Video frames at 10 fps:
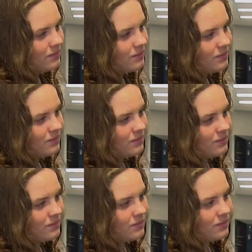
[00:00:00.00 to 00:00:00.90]

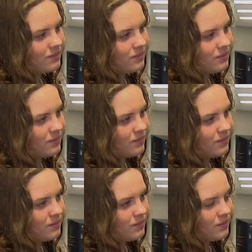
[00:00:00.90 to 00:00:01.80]

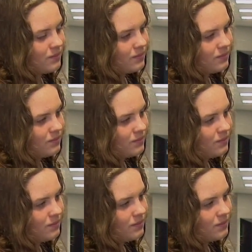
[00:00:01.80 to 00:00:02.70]

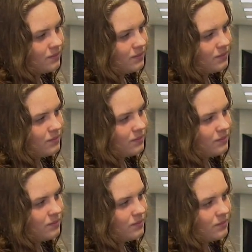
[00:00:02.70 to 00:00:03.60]

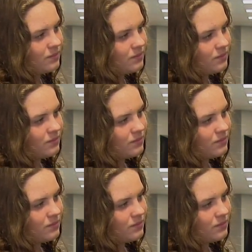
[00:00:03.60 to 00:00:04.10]
No words are spoken by the person on screen.